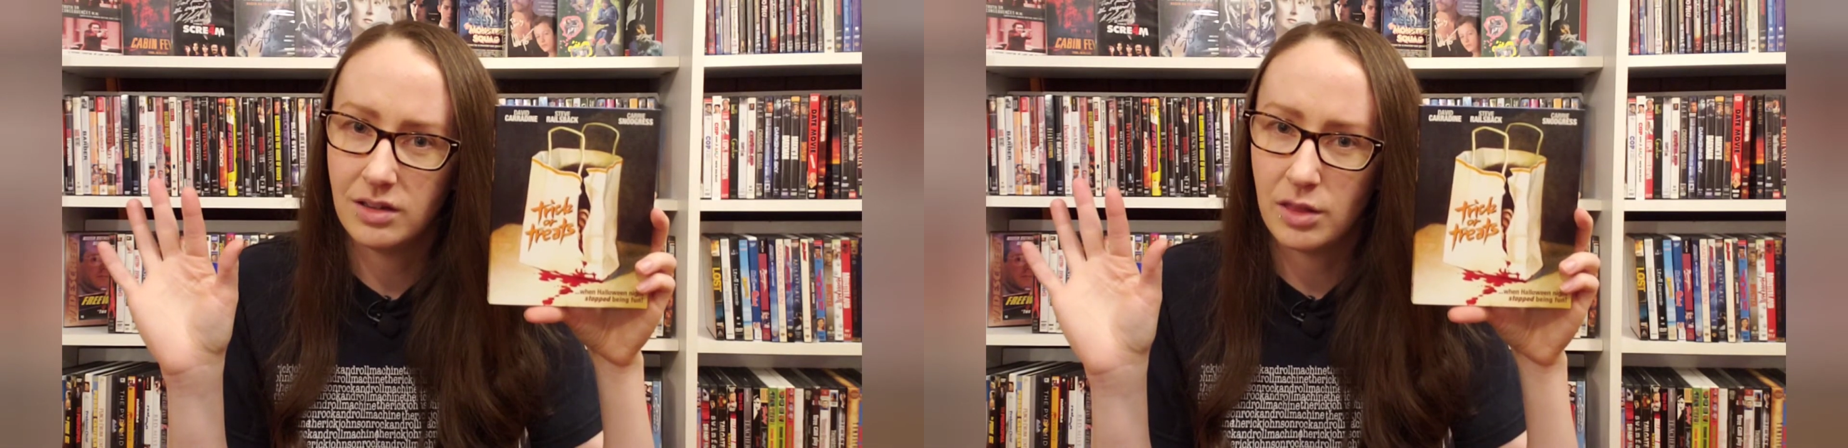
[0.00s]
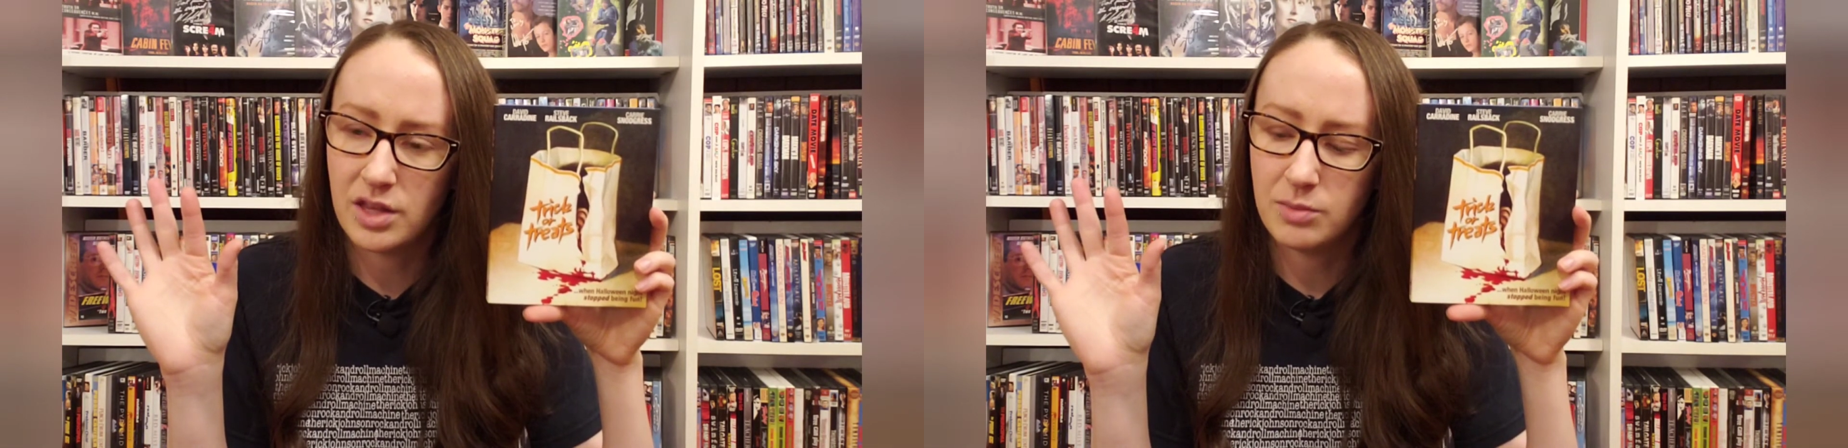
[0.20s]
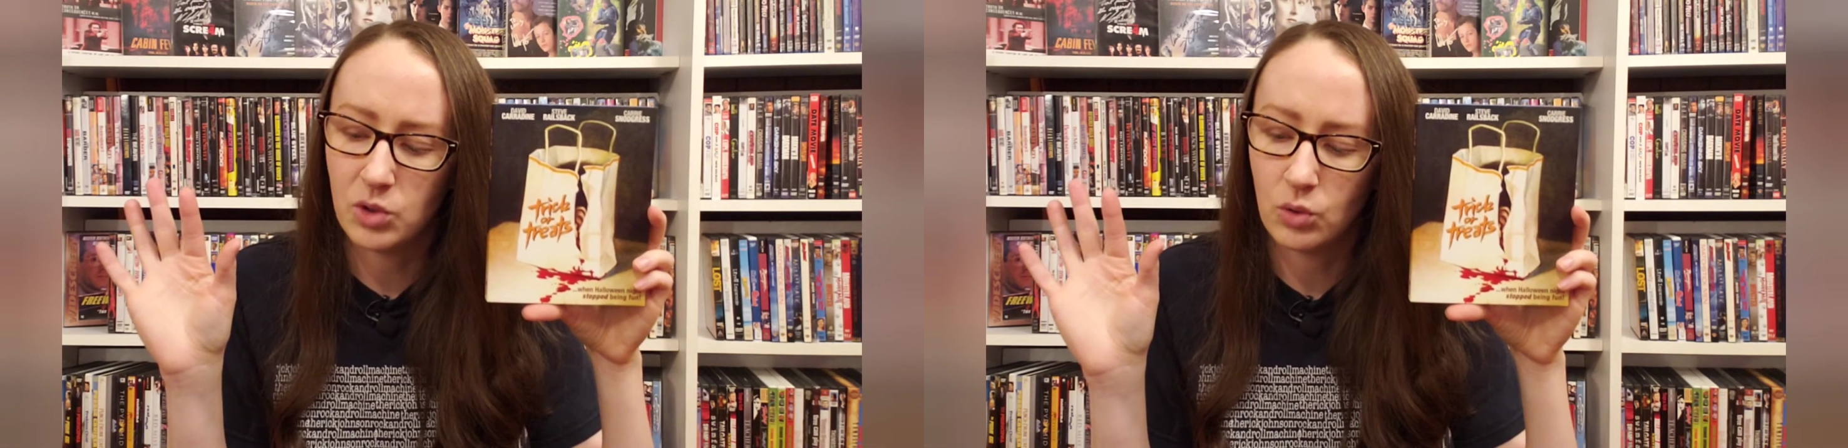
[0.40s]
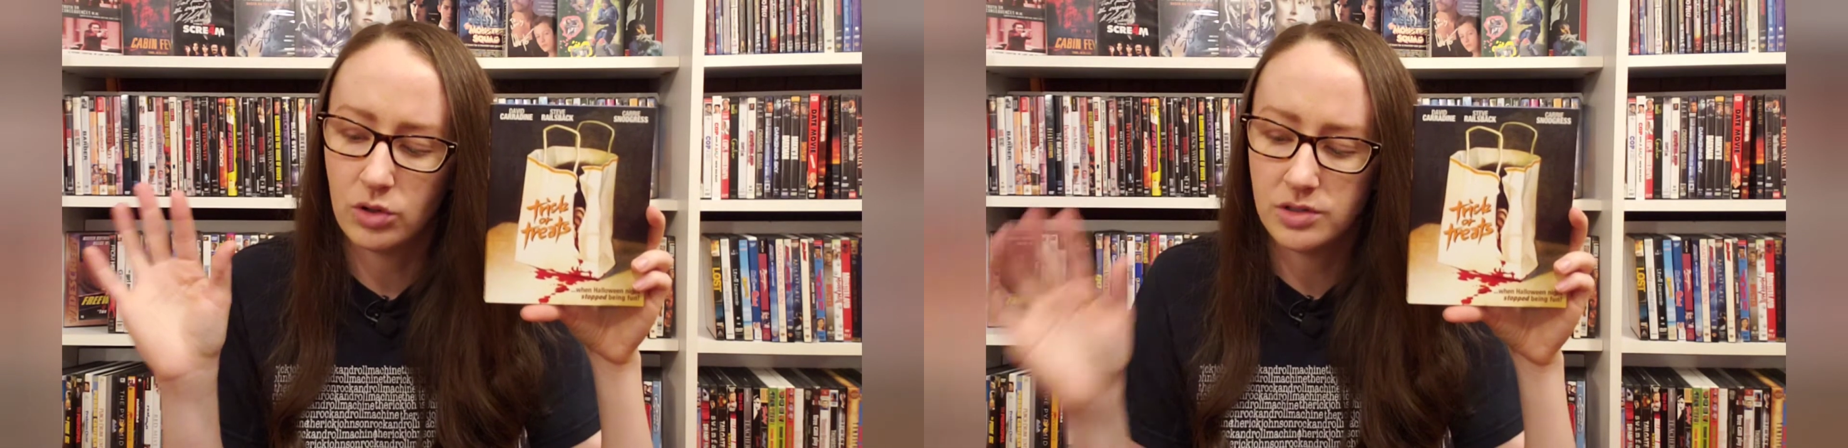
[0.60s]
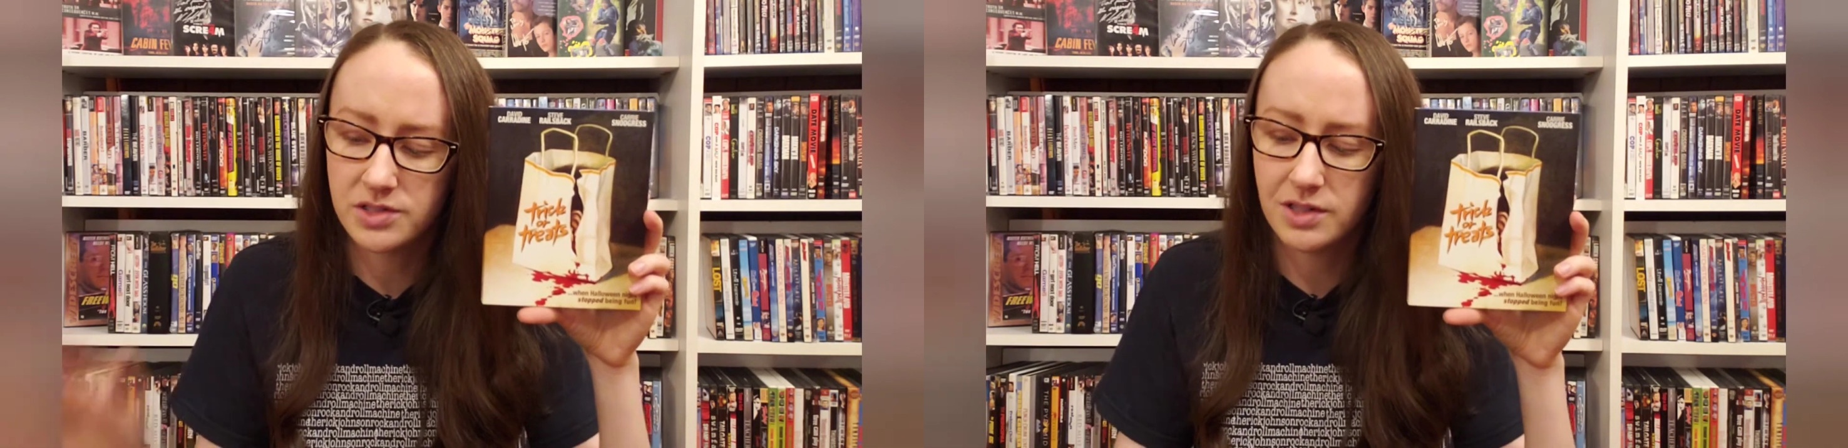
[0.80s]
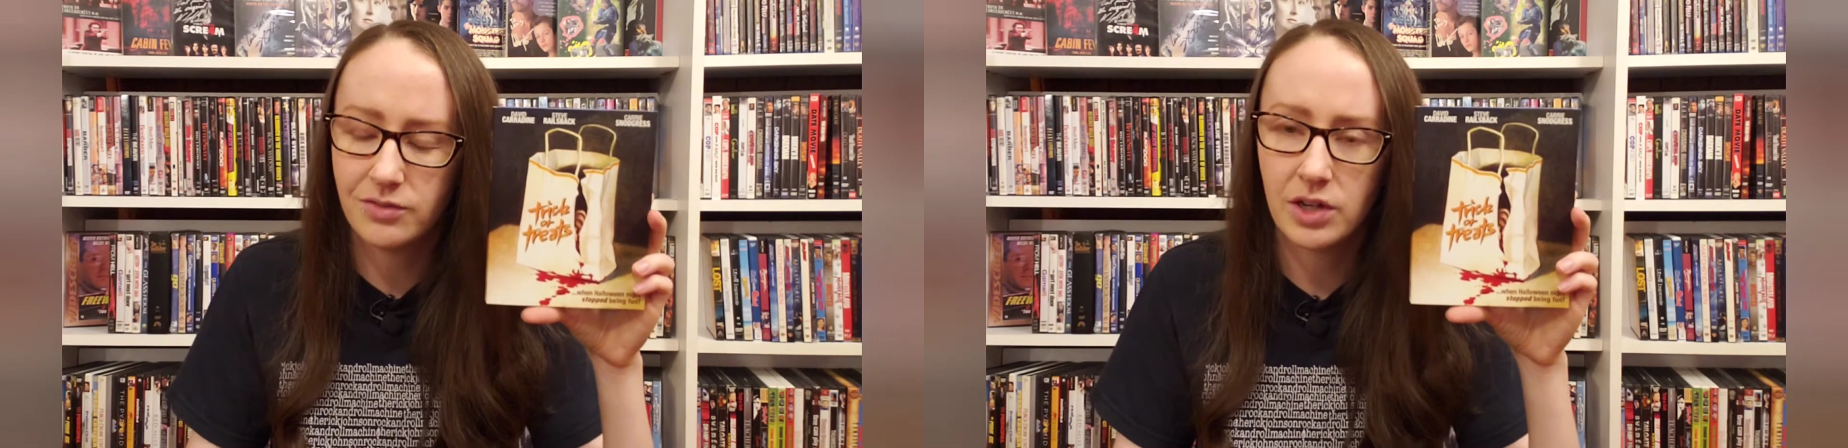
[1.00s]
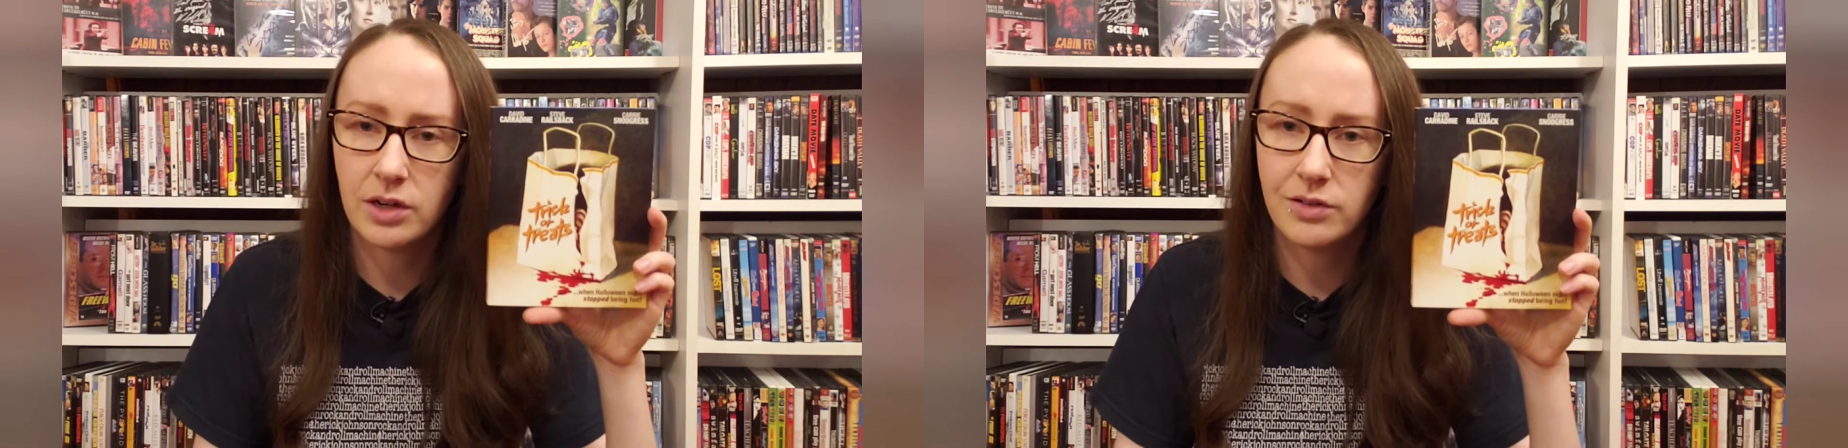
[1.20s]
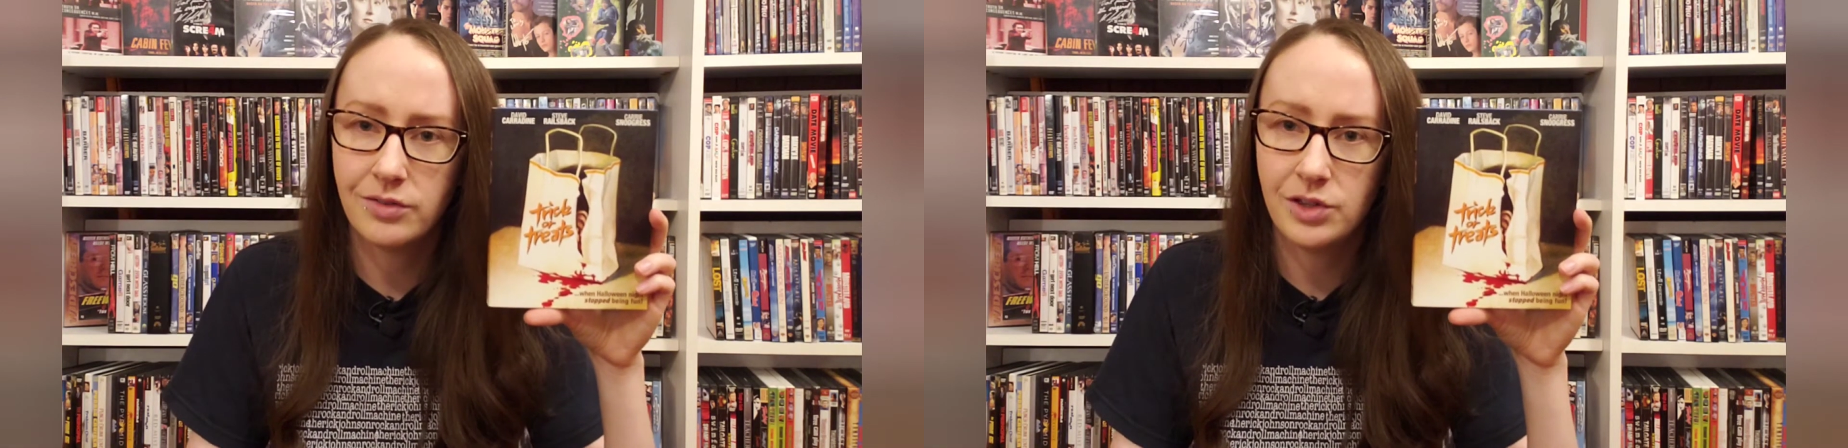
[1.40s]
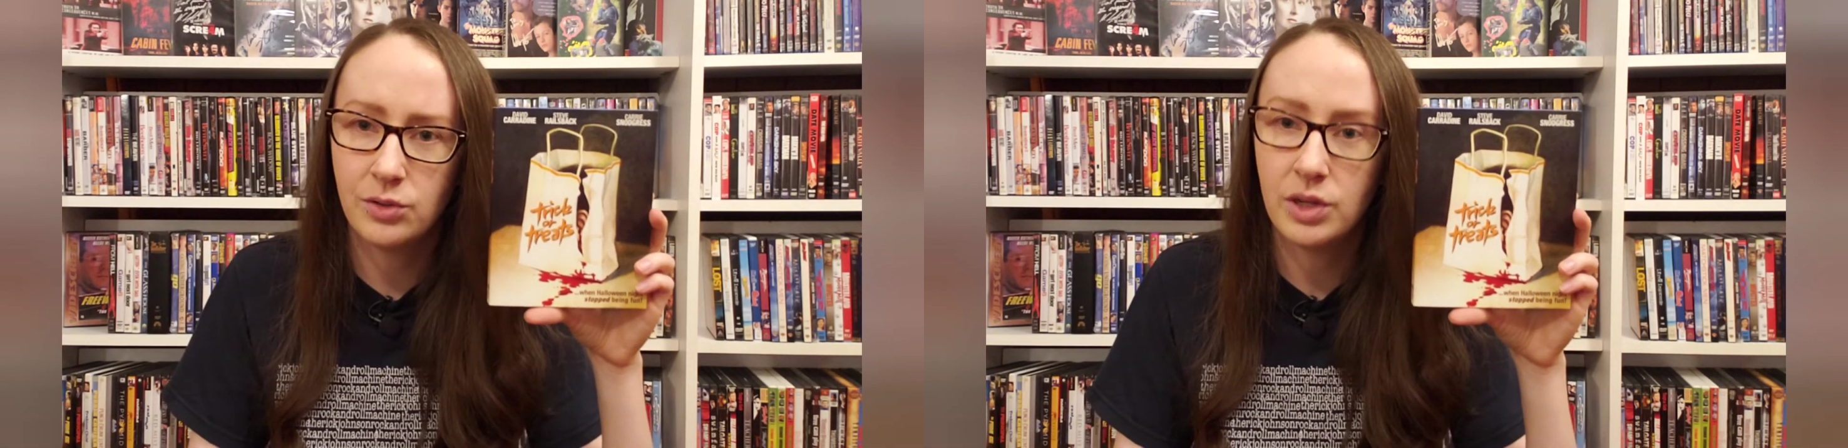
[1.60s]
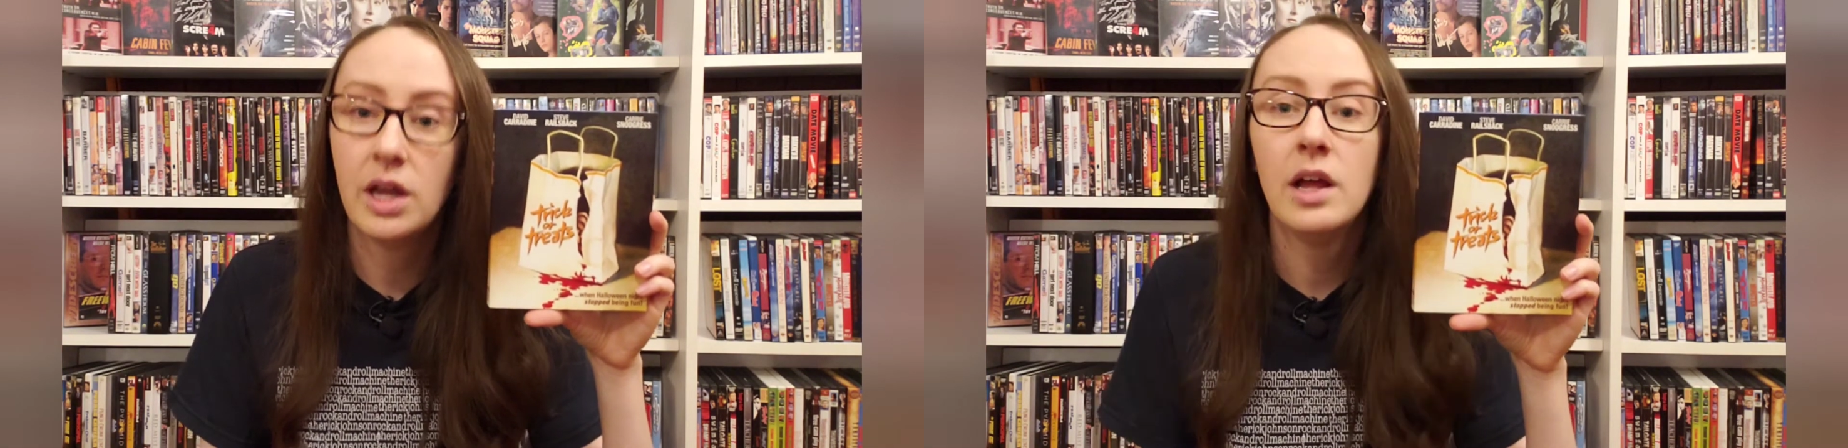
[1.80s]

themed horror stuff that I reviewed,